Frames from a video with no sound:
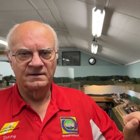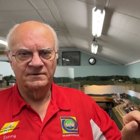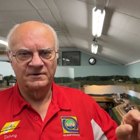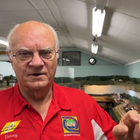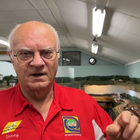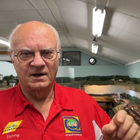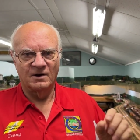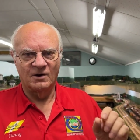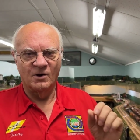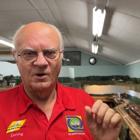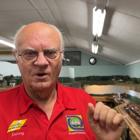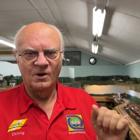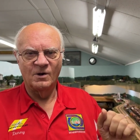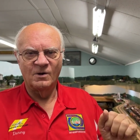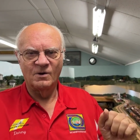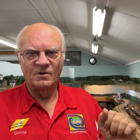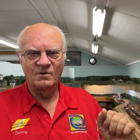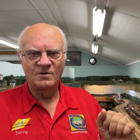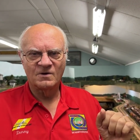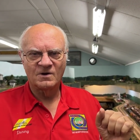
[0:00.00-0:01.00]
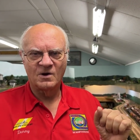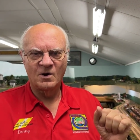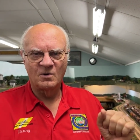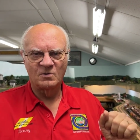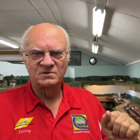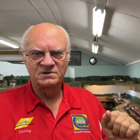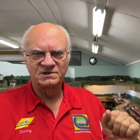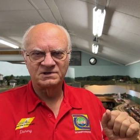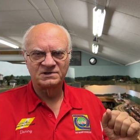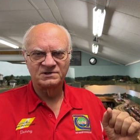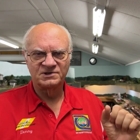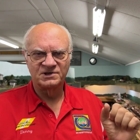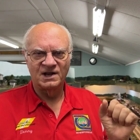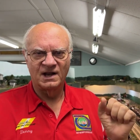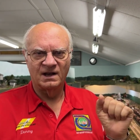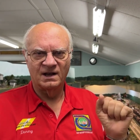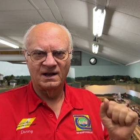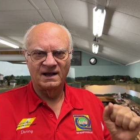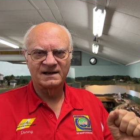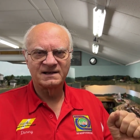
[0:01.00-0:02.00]
the all-coach
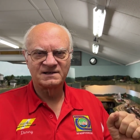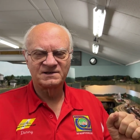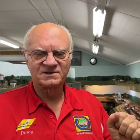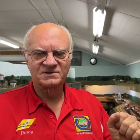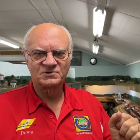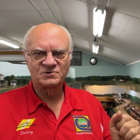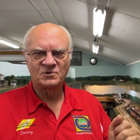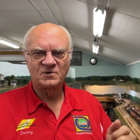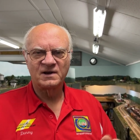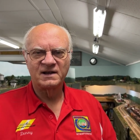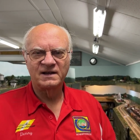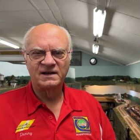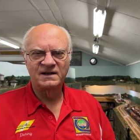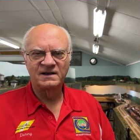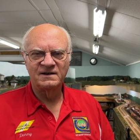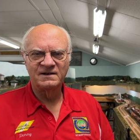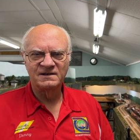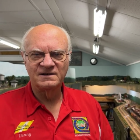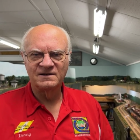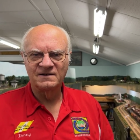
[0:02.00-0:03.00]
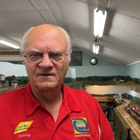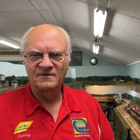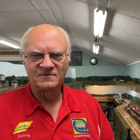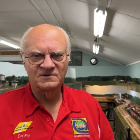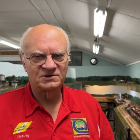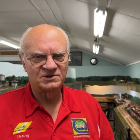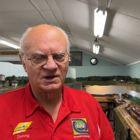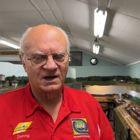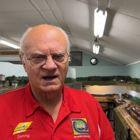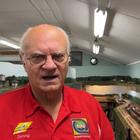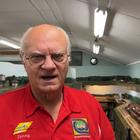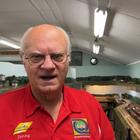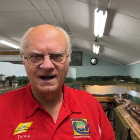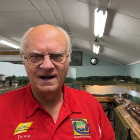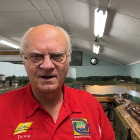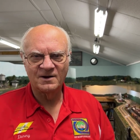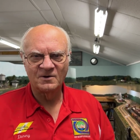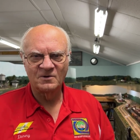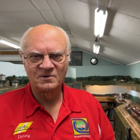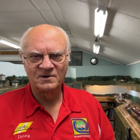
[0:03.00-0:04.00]
deluxe train,
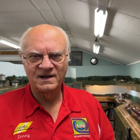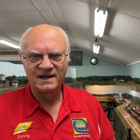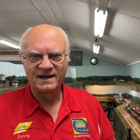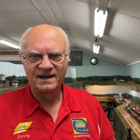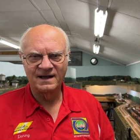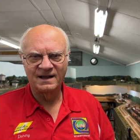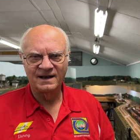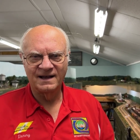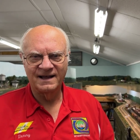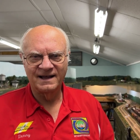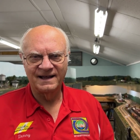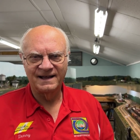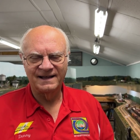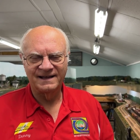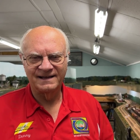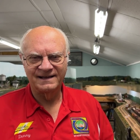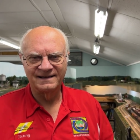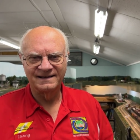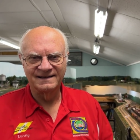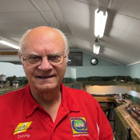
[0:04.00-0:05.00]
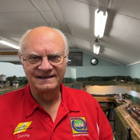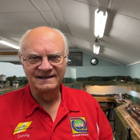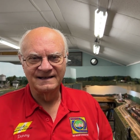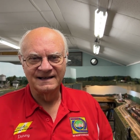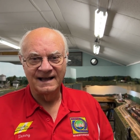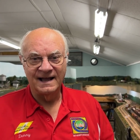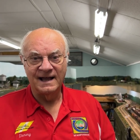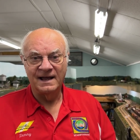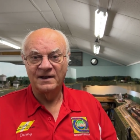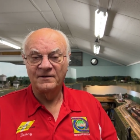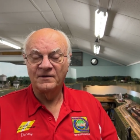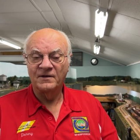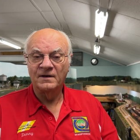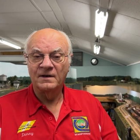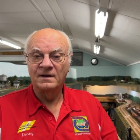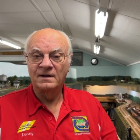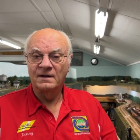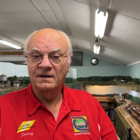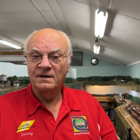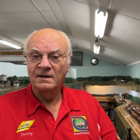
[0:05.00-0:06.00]
Chicago to LA. And
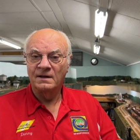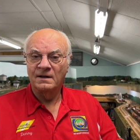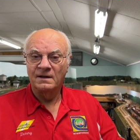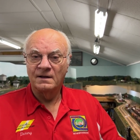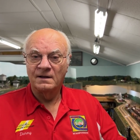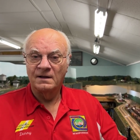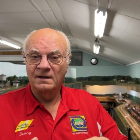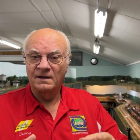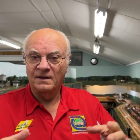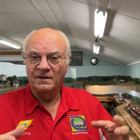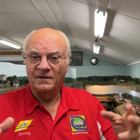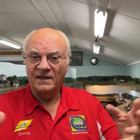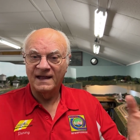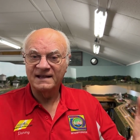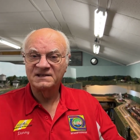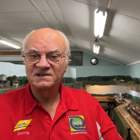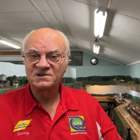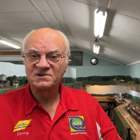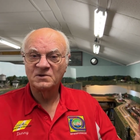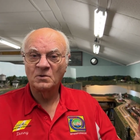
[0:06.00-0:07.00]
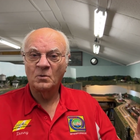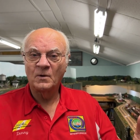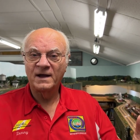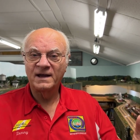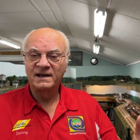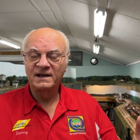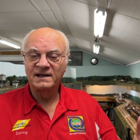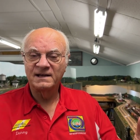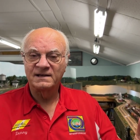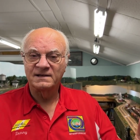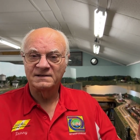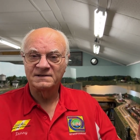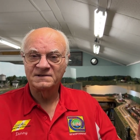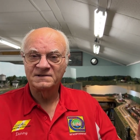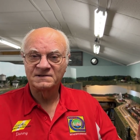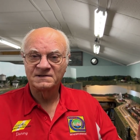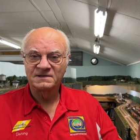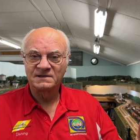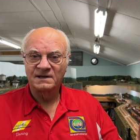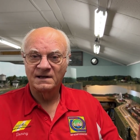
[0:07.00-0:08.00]
that's the way it is